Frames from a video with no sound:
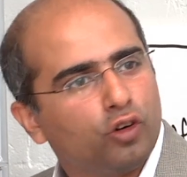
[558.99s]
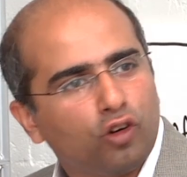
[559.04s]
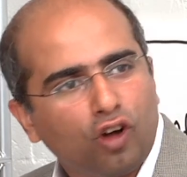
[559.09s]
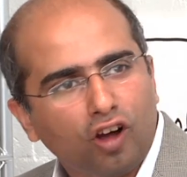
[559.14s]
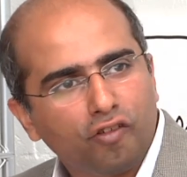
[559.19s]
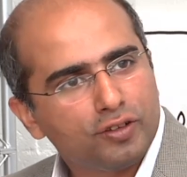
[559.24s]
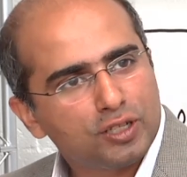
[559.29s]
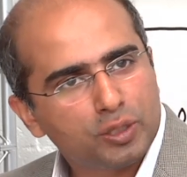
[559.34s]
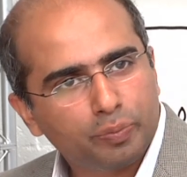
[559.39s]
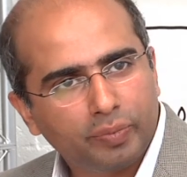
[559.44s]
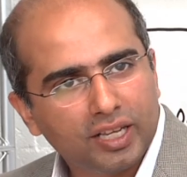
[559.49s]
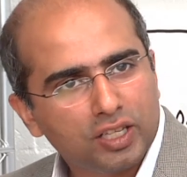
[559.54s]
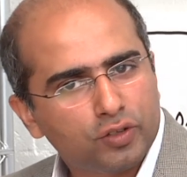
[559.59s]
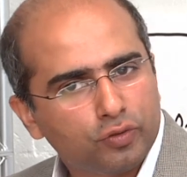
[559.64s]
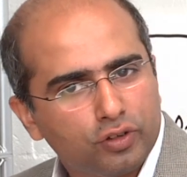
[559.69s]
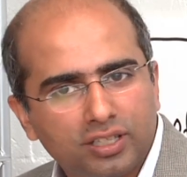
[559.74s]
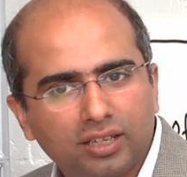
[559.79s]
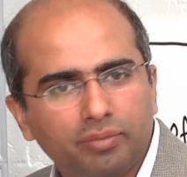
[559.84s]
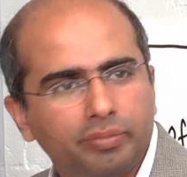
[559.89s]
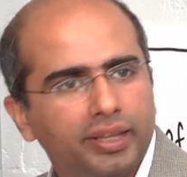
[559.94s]
office space
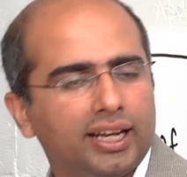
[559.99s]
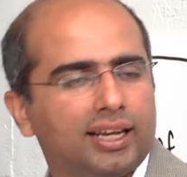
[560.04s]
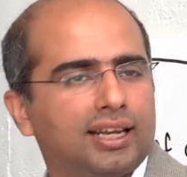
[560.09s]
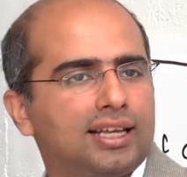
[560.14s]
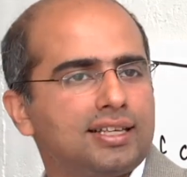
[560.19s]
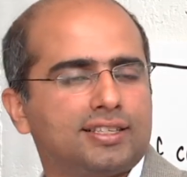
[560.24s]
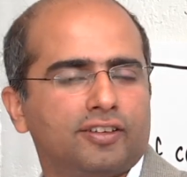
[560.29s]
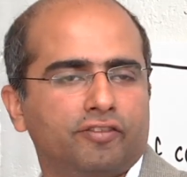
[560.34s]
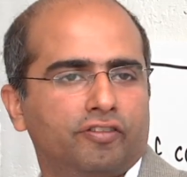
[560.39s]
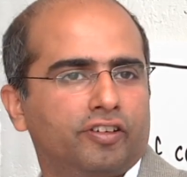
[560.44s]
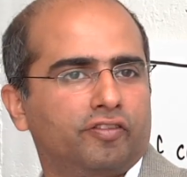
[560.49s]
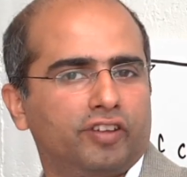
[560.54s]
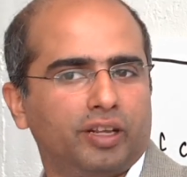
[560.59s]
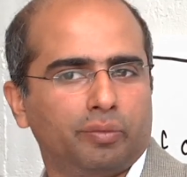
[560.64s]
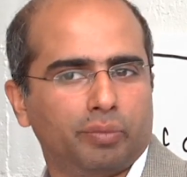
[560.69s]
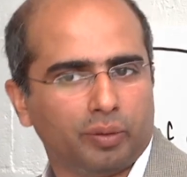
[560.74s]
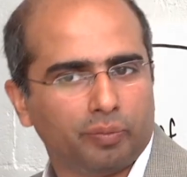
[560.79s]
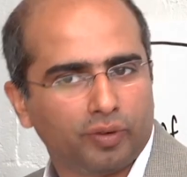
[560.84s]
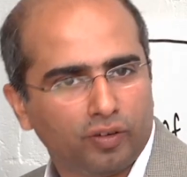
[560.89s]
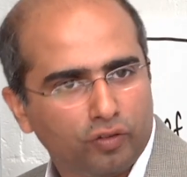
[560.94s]
for something less than 50
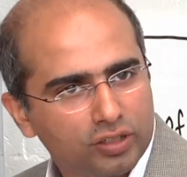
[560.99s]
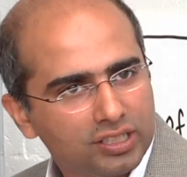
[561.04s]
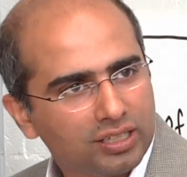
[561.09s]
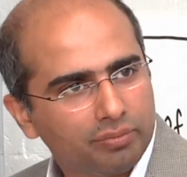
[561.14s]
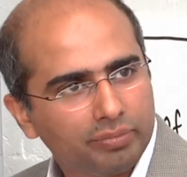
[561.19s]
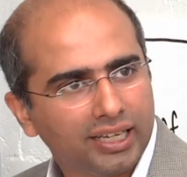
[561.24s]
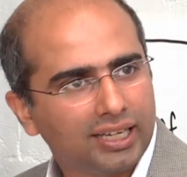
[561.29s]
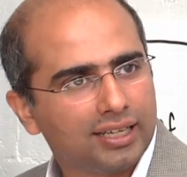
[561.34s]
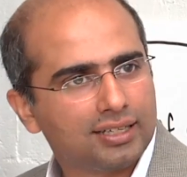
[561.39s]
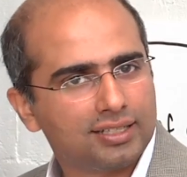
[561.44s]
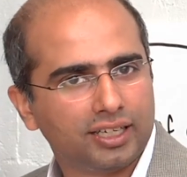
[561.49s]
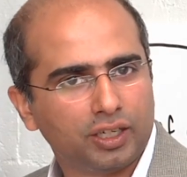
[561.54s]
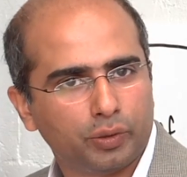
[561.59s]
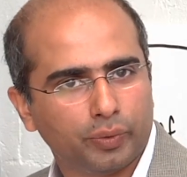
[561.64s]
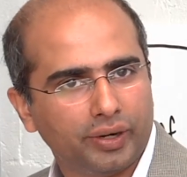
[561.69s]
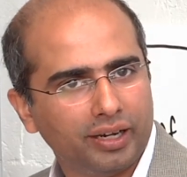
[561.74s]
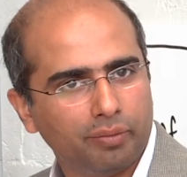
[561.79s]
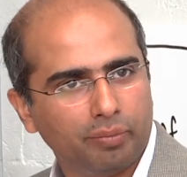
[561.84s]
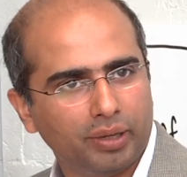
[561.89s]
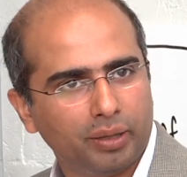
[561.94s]
people, for something less than 20